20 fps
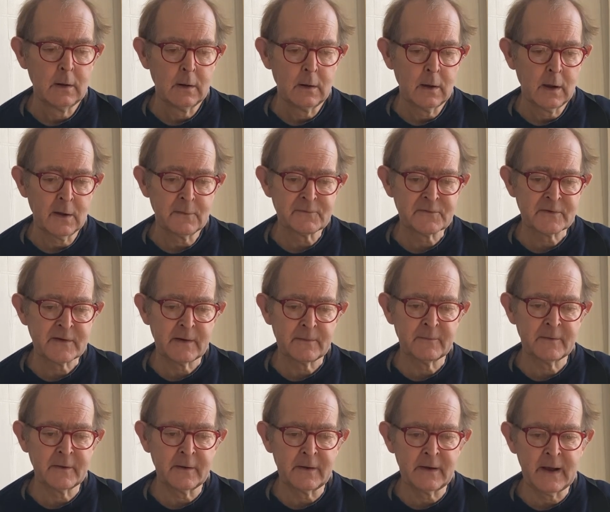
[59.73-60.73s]
I've slept with
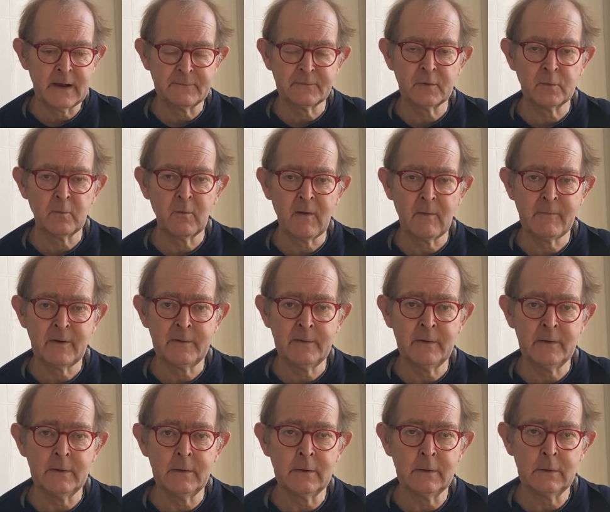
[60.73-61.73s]
11
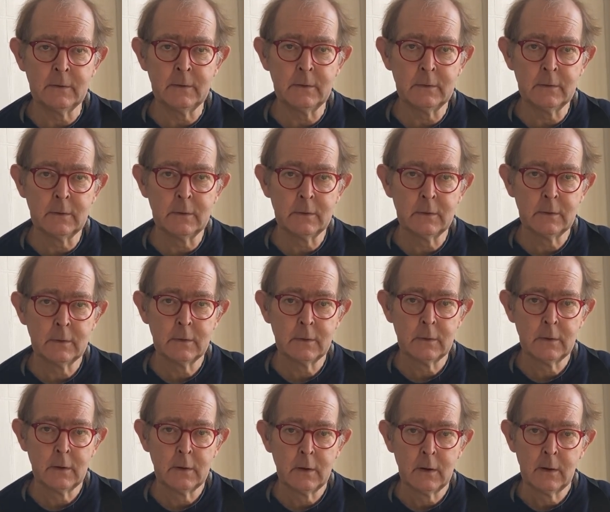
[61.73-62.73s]
women.
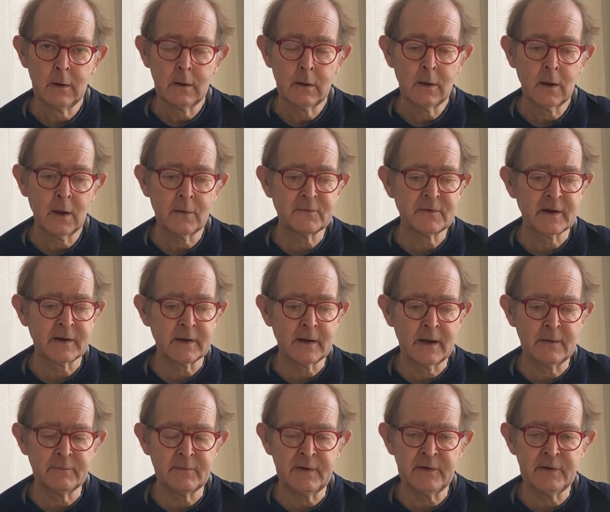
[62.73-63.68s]
I've taken every